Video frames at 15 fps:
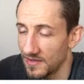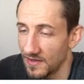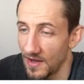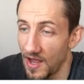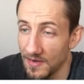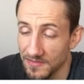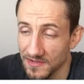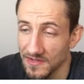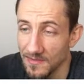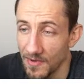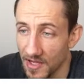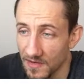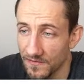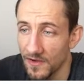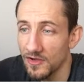and the objects they
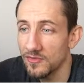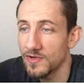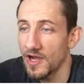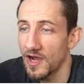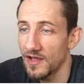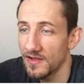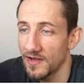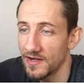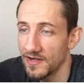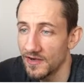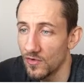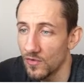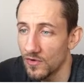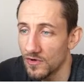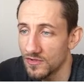modify will be
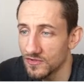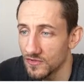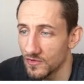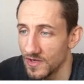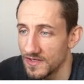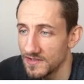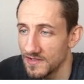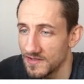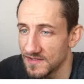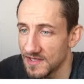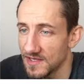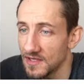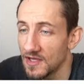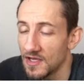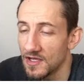highlighted in orange so they're easy to
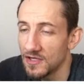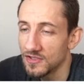see.